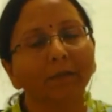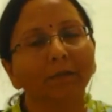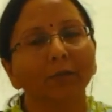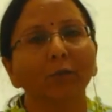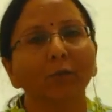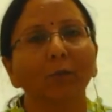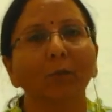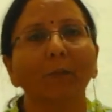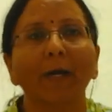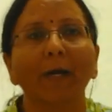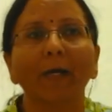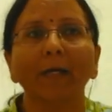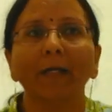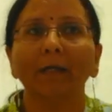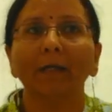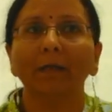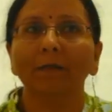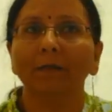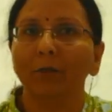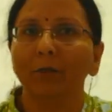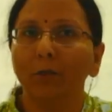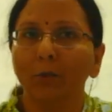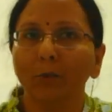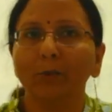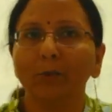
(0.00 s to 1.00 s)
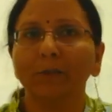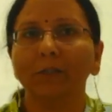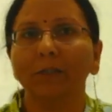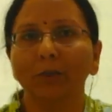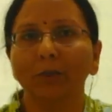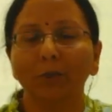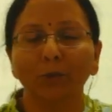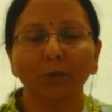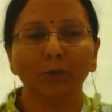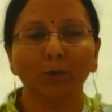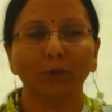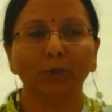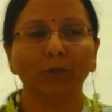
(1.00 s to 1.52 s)
So by using
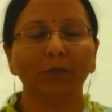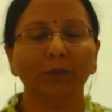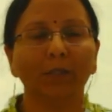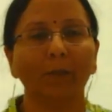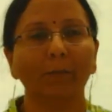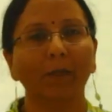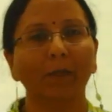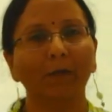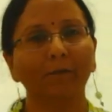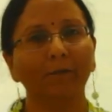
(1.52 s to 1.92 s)
the truth table,